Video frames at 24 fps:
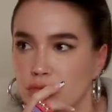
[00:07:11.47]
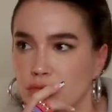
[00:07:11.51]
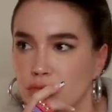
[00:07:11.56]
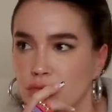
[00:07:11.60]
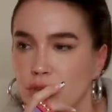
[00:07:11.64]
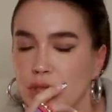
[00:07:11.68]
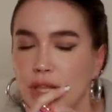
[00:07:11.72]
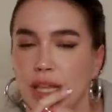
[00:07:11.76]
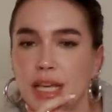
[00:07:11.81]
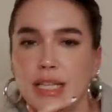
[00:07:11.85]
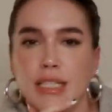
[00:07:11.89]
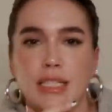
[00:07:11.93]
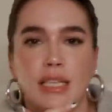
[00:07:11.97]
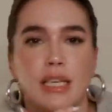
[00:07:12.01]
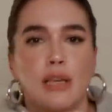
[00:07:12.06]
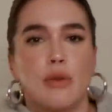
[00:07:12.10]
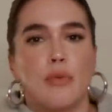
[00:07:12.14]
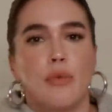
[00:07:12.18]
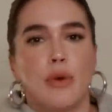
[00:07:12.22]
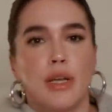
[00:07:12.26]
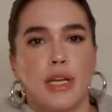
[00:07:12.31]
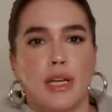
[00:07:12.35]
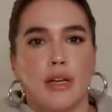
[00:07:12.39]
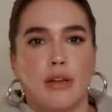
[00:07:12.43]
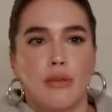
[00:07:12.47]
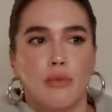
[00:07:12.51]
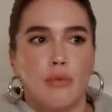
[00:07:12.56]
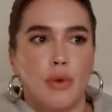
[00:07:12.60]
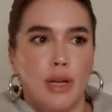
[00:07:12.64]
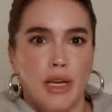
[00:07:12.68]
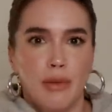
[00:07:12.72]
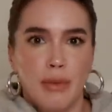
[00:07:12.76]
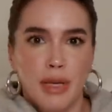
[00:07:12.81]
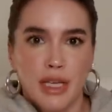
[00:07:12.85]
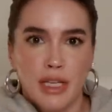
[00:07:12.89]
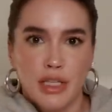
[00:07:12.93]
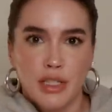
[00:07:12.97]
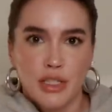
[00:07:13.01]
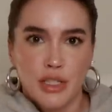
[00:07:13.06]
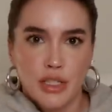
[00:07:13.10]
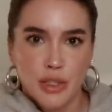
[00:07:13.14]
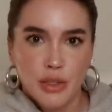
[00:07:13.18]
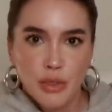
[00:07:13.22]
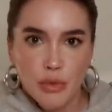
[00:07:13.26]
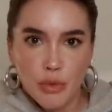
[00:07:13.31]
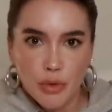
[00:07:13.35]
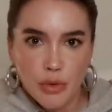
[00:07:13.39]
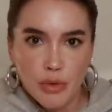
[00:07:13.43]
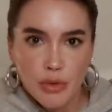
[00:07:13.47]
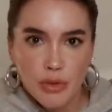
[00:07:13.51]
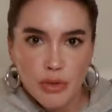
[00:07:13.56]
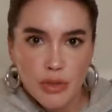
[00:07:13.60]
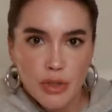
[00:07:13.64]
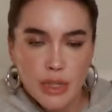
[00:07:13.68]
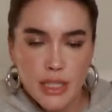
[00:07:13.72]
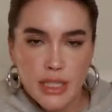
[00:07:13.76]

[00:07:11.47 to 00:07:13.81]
realizing like what it, what am I going to do?